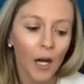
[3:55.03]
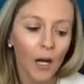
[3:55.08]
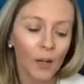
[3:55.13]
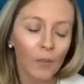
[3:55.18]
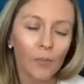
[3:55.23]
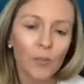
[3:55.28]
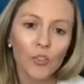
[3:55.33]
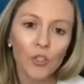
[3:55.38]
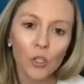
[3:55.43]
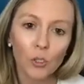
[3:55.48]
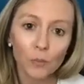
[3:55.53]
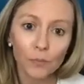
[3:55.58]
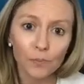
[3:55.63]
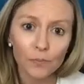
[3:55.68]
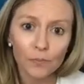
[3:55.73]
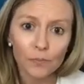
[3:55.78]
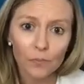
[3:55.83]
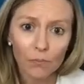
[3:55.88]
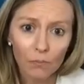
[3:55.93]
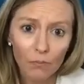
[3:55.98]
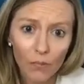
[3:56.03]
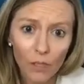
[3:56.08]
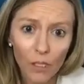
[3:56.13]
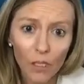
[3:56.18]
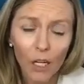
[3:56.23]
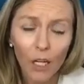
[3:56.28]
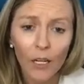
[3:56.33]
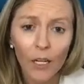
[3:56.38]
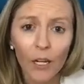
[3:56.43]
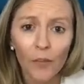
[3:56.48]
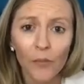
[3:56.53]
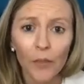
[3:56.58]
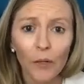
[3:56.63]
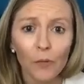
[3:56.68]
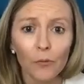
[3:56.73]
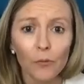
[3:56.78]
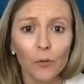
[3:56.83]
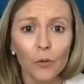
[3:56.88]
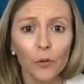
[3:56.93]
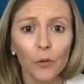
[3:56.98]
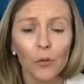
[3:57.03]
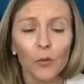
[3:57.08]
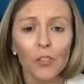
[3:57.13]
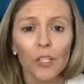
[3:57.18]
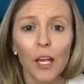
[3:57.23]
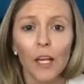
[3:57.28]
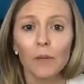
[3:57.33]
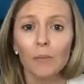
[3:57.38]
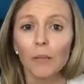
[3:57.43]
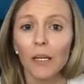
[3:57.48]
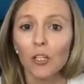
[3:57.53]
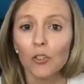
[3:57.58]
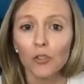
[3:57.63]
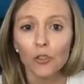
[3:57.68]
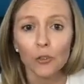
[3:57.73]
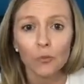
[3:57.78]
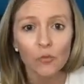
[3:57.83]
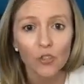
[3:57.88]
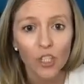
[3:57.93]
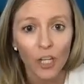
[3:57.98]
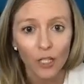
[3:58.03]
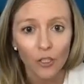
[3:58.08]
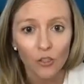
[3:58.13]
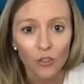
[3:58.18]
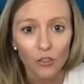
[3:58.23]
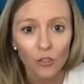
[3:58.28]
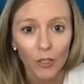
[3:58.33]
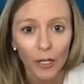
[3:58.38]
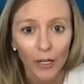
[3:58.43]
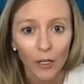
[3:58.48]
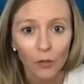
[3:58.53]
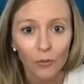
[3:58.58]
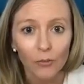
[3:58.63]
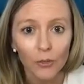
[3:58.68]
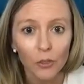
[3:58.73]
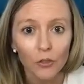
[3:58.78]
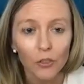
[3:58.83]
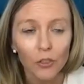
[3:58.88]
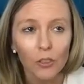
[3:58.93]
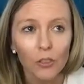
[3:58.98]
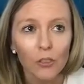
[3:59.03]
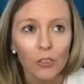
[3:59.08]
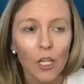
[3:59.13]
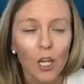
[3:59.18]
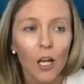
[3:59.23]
So cut out that foods and make sure you've changed your air filters.